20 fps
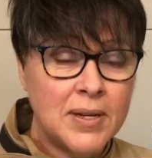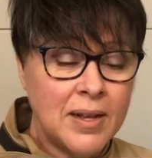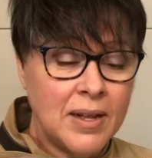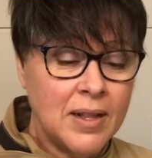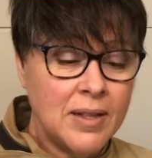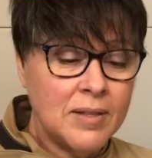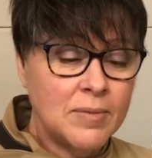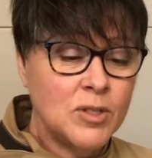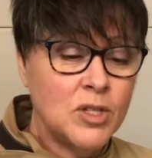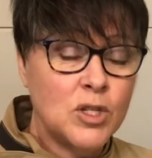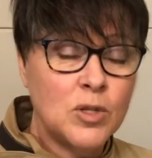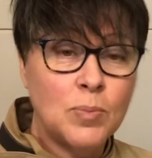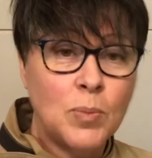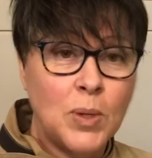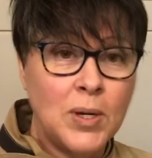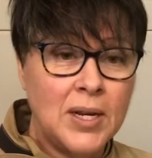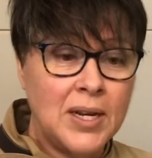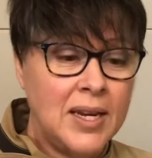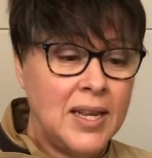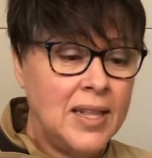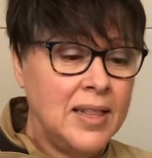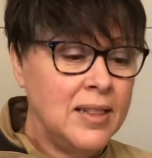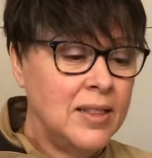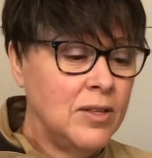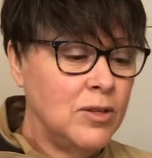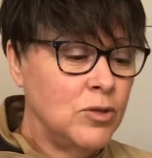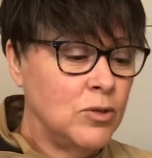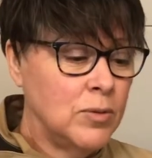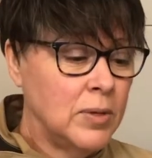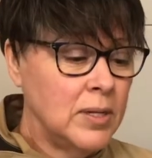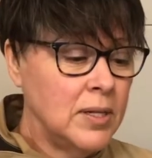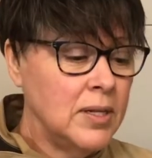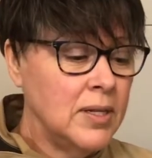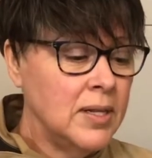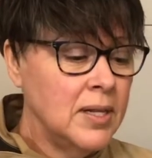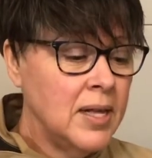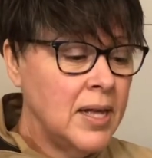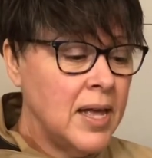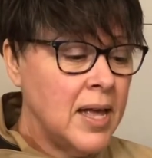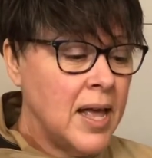I'll just put it in the drill
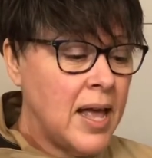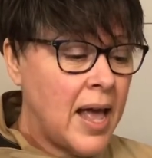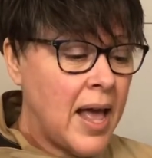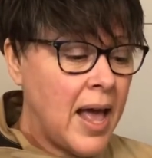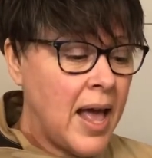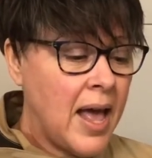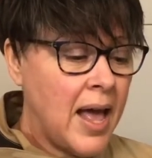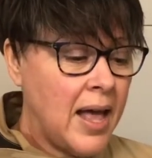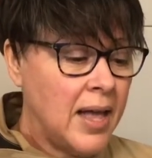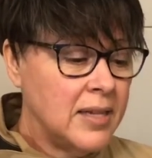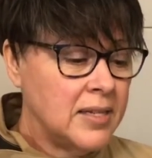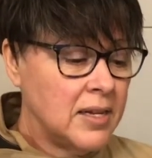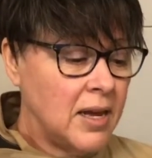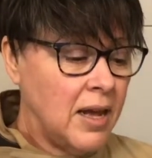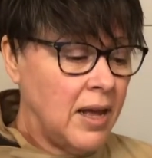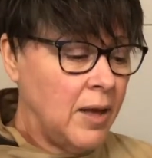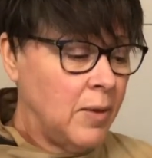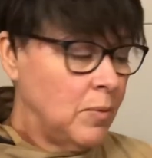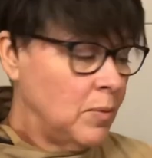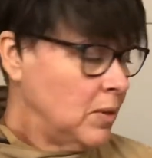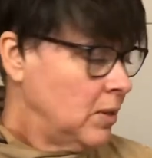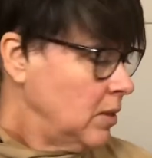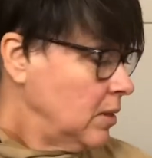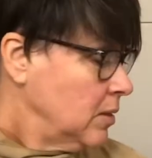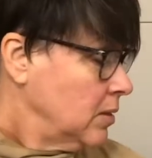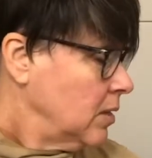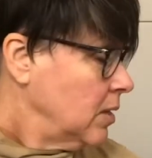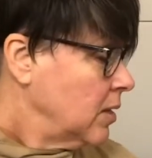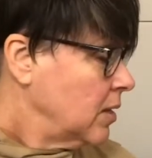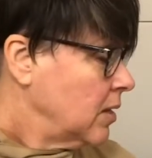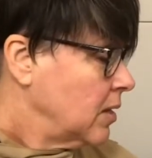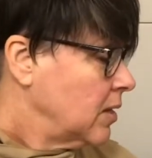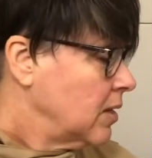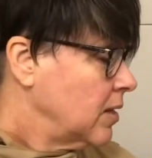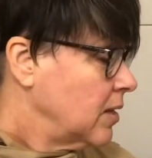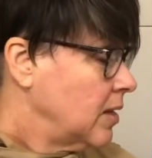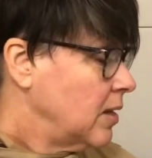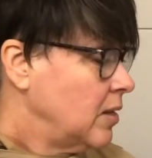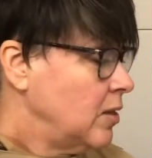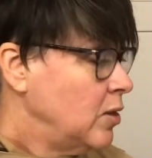and I will
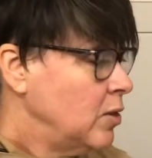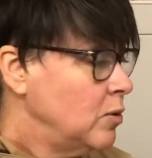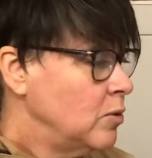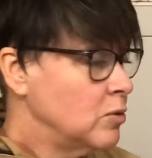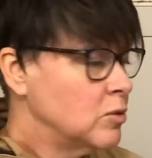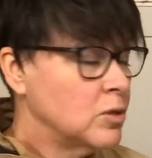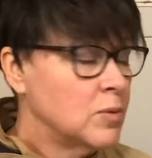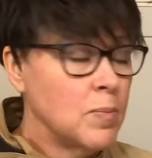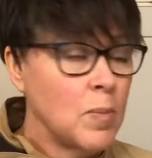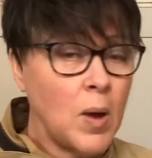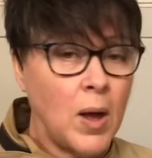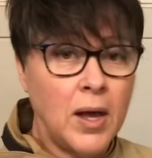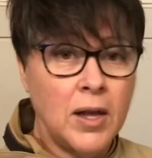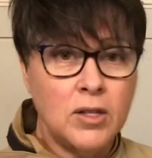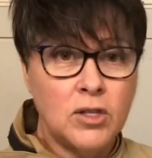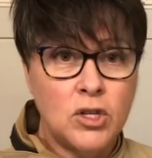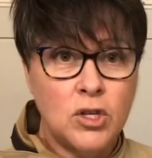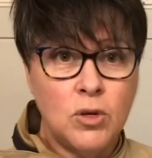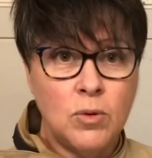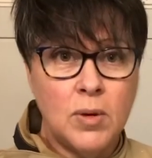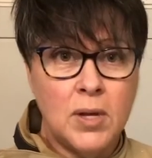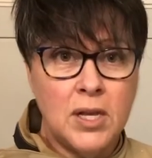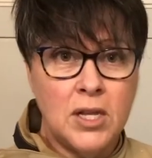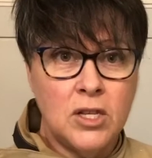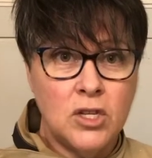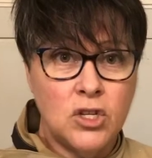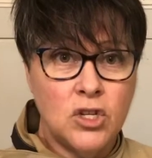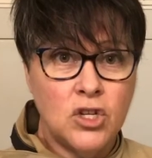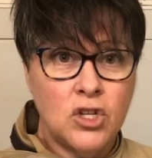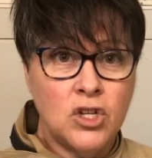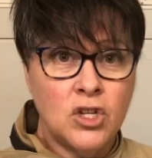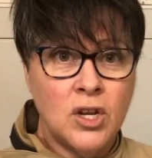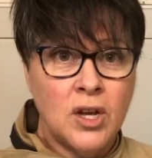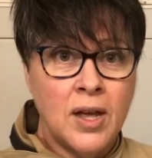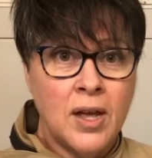use my 2-inch